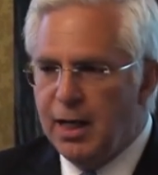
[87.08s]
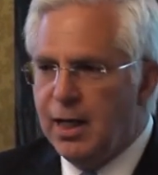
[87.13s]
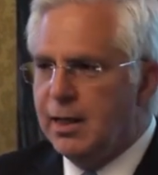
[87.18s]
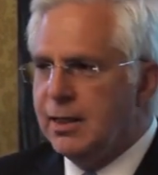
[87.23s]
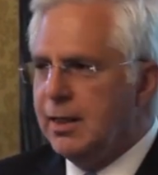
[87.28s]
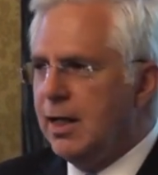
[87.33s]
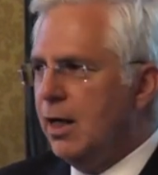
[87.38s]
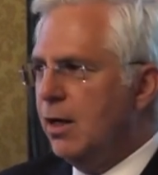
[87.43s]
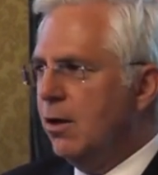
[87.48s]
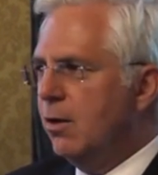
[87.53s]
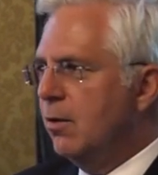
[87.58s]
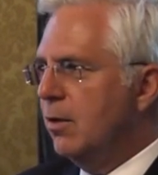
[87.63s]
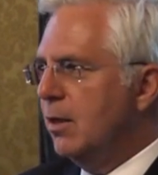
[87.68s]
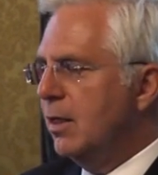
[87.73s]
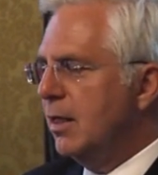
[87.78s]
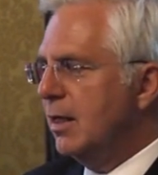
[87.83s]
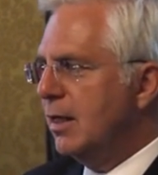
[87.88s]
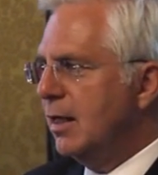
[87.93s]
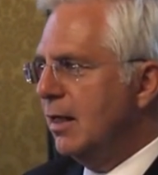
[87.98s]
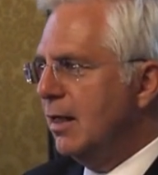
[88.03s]
Now,
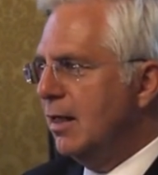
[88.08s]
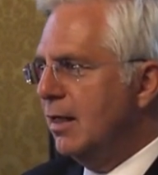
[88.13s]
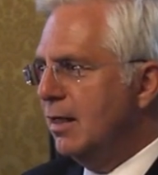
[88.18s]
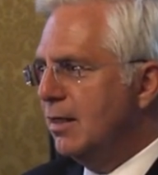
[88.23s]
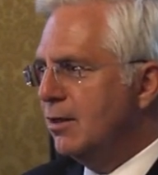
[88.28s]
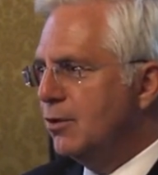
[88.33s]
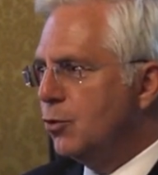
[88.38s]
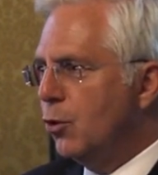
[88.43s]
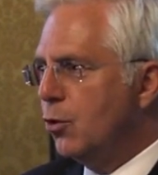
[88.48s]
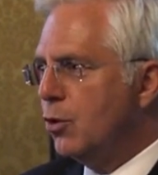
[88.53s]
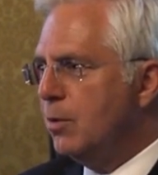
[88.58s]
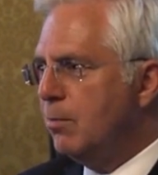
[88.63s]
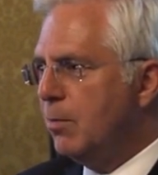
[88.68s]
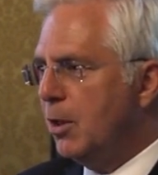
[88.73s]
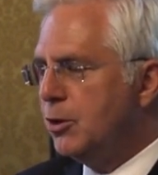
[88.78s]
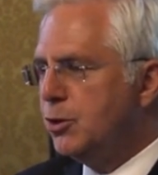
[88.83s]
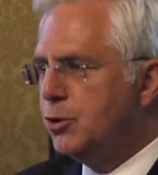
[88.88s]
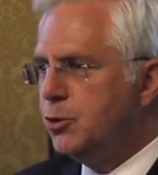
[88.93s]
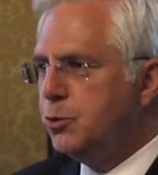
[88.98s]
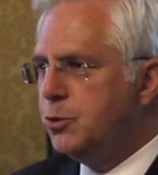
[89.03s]
talking
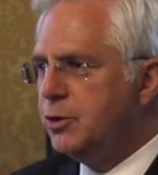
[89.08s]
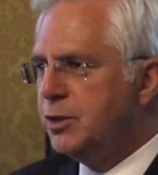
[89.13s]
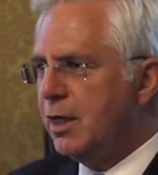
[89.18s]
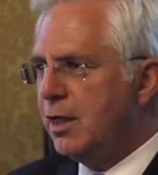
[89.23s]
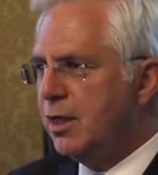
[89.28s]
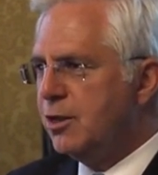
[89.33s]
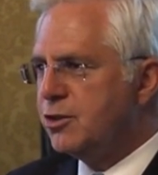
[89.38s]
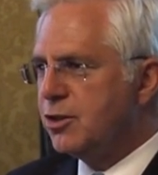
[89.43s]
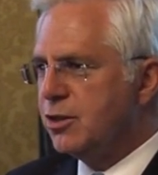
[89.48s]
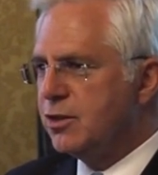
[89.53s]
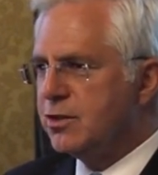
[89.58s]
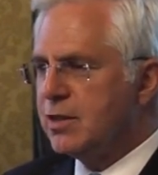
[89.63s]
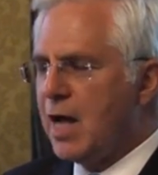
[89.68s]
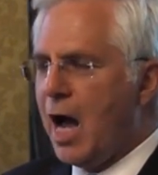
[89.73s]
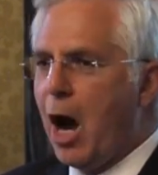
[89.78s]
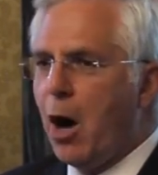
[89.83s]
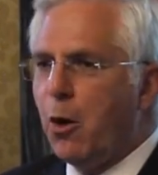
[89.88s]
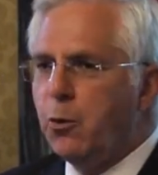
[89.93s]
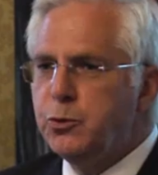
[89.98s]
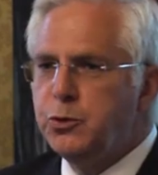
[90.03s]
about due diligence,
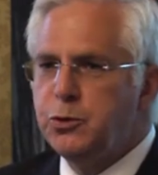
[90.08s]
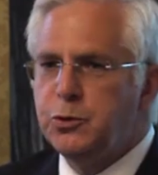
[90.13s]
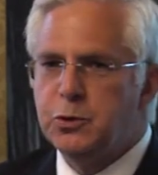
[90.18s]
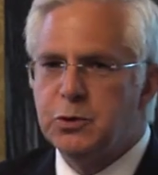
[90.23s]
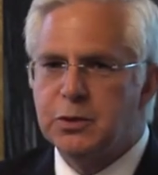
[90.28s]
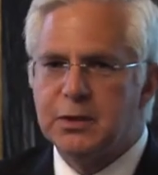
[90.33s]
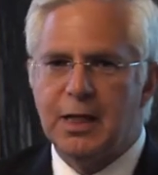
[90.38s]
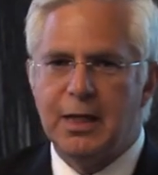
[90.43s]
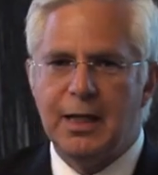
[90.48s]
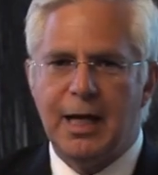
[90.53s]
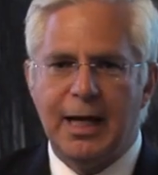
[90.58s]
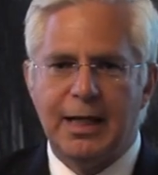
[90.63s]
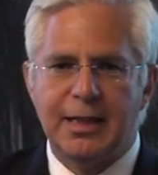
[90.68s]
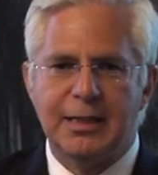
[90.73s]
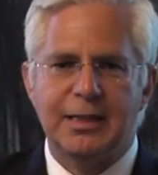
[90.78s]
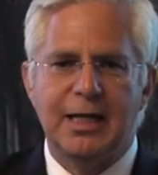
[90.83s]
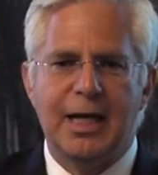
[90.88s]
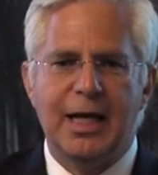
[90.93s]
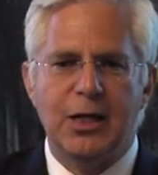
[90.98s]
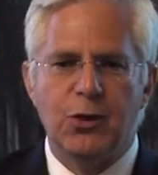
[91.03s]
how do you
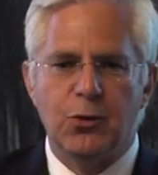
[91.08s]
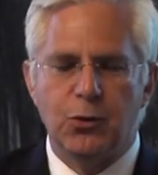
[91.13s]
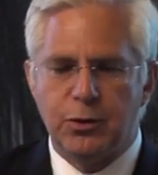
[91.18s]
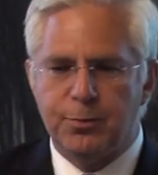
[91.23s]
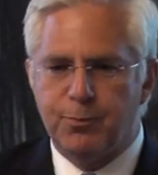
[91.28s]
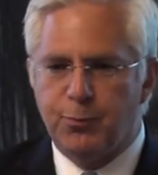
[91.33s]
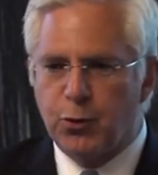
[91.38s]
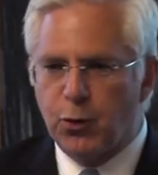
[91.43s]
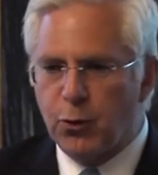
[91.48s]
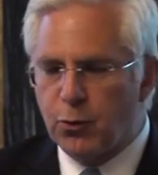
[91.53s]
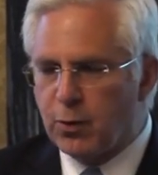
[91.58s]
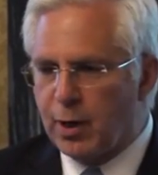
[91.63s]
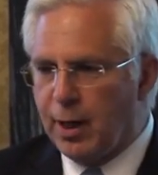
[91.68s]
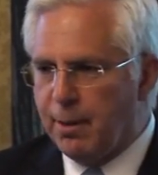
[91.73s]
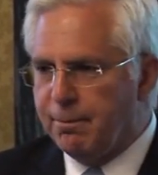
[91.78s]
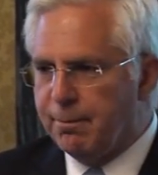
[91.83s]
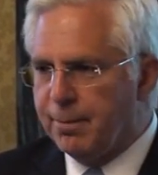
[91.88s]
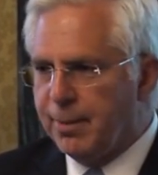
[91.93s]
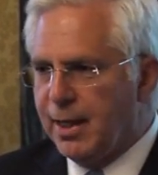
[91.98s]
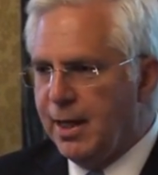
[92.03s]
select a good
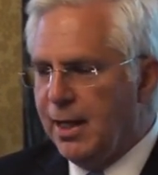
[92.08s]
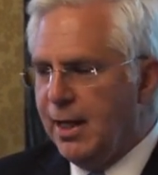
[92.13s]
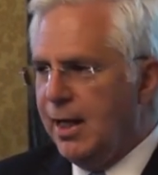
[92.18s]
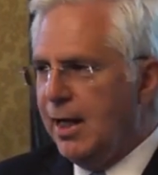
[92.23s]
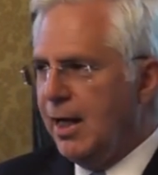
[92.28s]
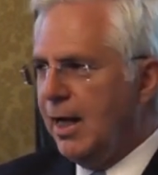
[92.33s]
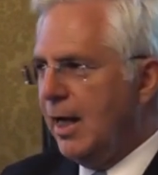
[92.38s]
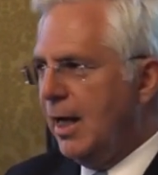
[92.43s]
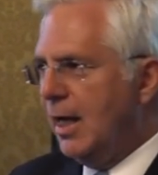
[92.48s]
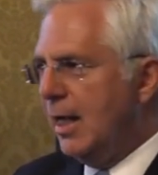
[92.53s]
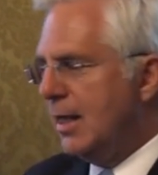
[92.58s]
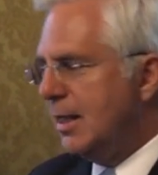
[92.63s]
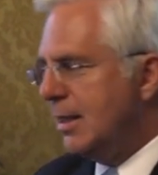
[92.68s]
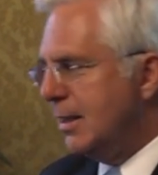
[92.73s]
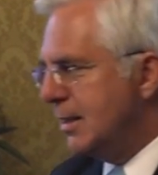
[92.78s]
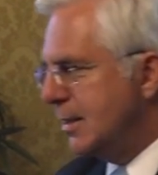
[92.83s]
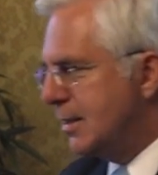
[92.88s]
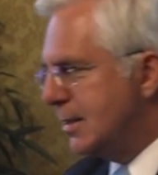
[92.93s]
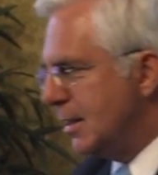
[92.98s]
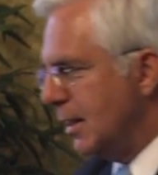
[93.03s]
program?
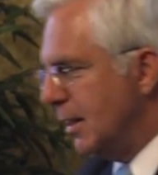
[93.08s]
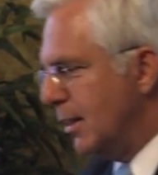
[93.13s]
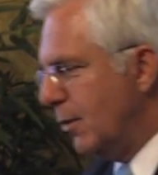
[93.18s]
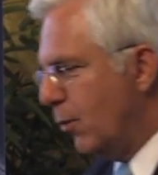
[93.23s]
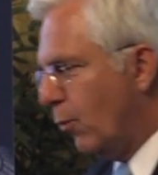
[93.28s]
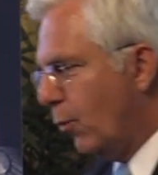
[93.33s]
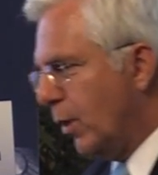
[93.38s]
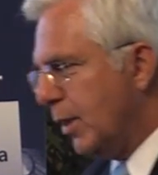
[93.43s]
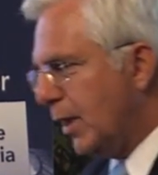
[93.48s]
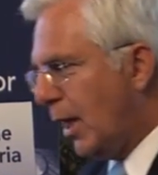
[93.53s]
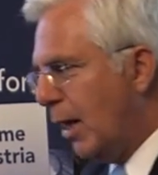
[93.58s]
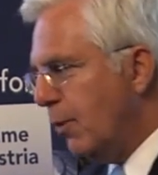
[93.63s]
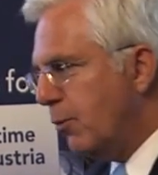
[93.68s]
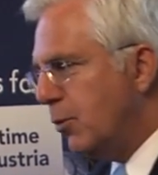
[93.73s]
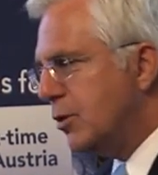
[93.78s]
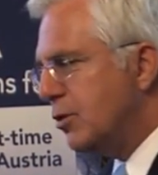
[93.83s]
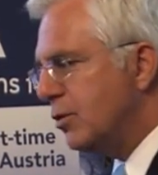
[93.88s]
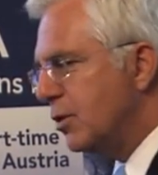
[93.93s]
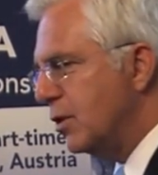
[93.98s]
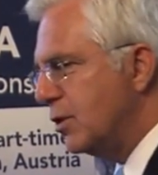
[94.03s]
And what I
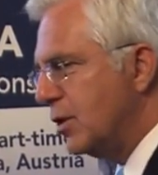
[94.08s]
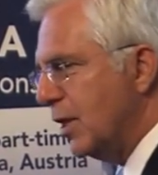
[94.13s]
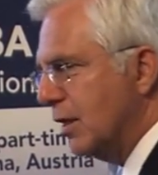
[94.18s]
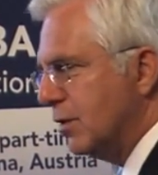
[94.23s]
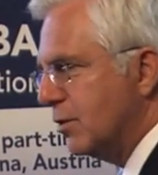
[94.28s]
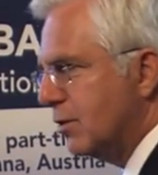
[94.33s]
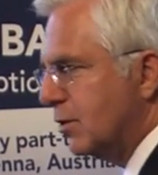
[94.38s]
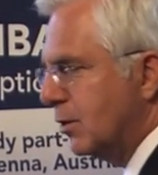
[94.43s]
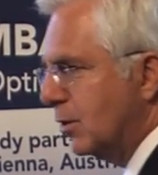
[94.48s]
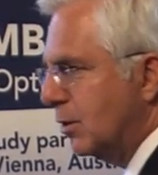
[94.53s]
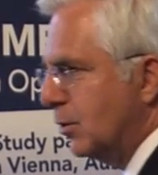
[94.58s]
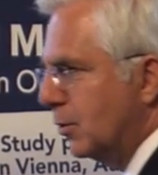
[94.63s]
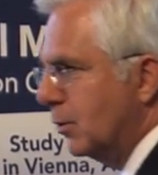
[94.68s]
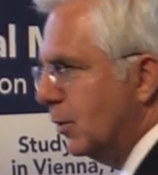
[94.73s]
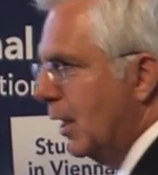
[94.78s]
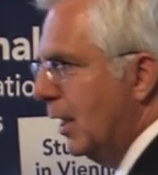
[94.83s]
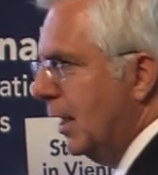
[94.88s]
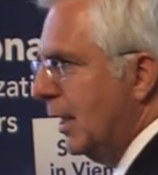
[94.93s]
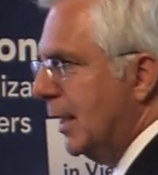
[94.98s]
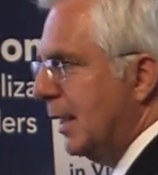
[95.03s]
would suggest to you
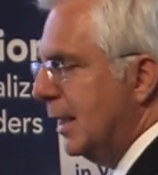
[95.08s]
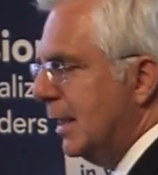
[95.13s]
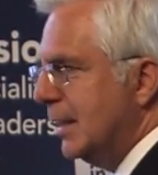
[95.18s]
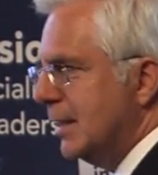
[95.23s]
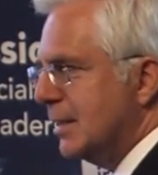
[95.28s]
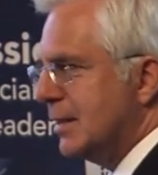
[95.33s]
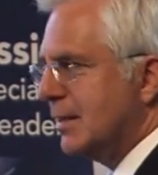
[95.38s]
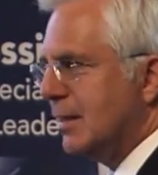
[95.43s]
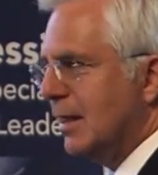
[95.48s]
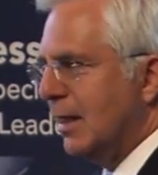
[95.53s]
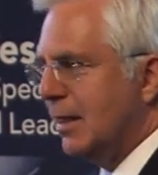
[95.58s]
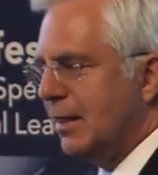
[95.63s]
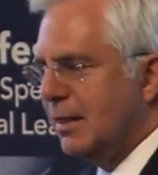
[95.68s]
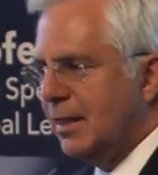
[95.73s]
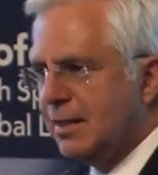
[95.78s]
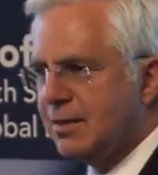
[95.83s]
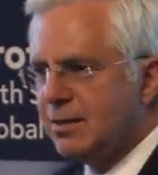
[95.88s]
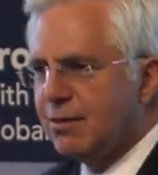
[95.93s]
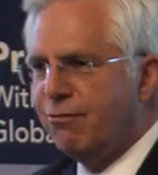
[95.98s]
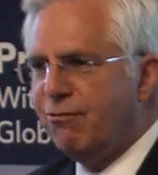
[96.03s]
is
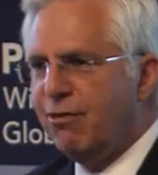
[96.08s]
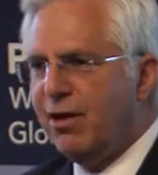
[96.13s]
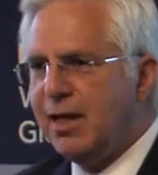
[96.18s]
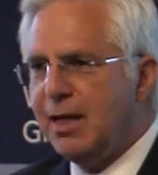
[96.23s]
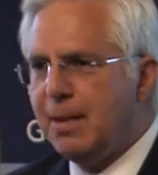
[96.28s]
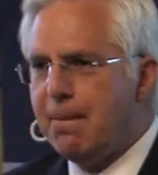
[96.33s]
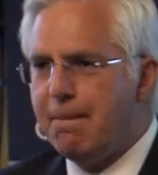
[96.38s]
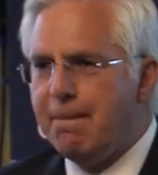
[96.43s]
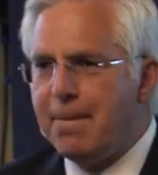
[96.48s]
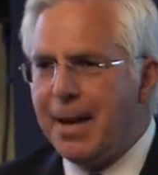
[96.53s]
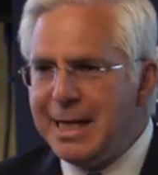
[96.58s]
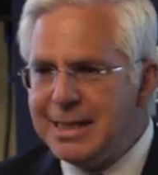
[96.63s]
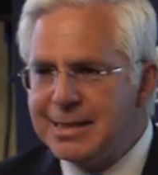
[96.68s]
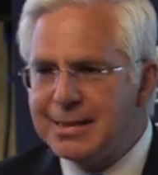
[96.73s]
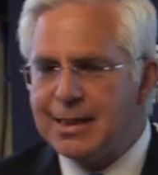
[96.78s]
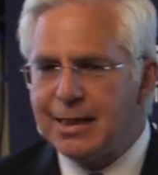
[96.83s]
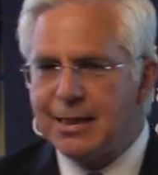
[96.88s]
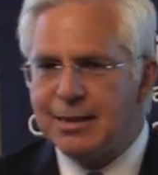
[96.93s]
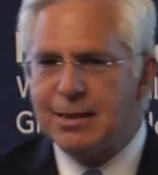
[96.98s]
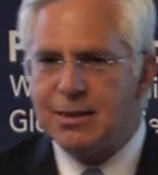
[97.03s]
that's a fairly
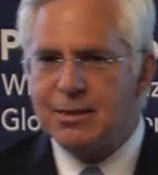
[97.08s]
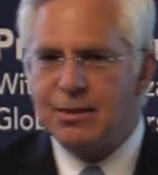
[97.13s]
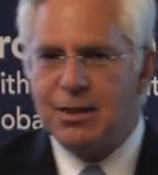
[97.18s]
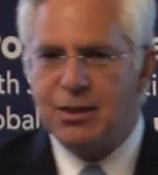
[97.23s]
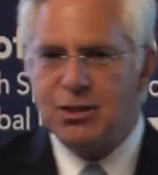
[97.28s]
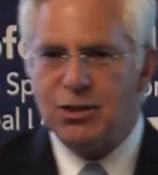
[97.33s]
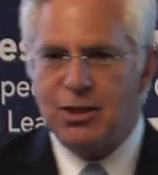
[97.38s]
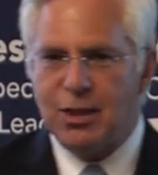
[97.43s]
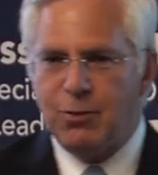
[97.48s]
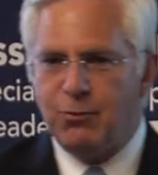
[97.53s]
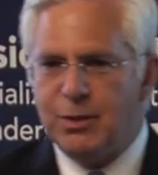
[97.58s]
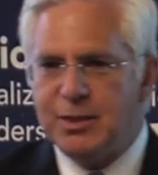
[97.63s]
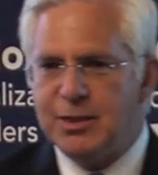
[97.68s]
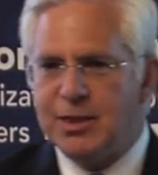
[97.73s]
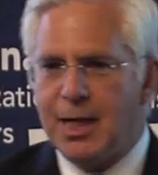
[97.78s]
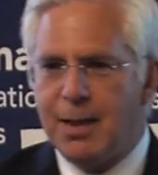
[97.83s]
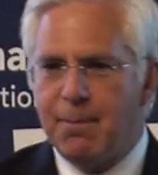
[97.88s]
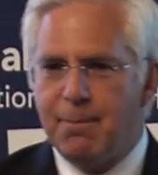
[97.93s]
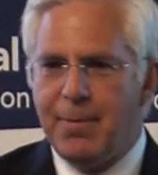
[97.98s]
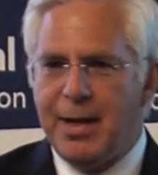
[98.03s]
basic decision, and we
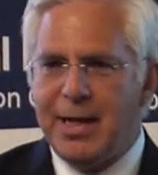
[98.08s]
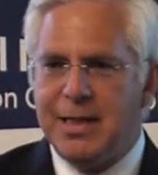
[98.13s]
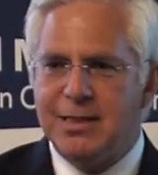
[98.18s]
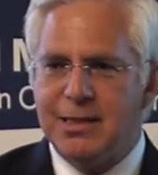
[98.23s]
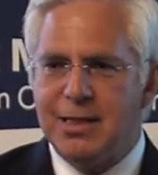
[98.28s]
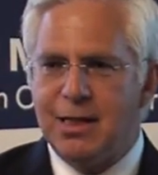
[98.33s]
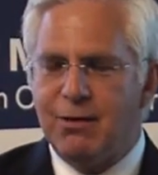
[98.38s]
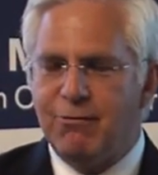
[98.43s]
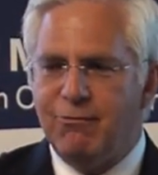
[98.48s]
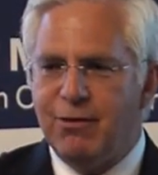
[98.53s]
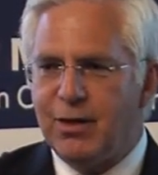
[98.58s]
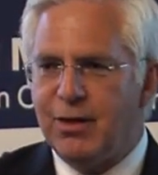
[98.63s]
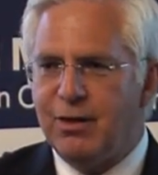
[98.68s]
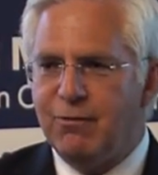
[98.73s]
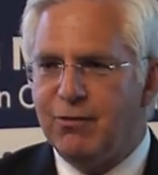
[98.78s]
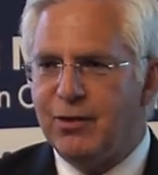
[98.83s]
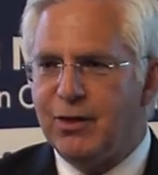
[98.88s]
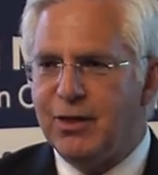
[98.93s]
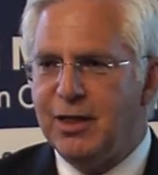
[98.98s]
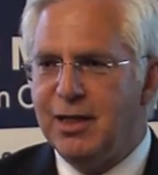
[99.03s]
take basic very,
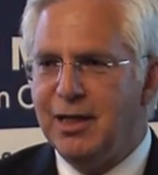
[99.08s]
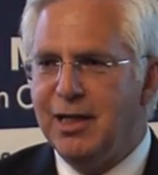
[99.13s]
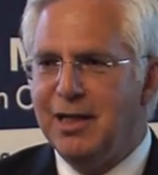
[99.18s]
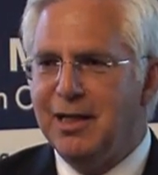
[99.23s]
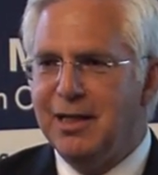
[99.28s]
very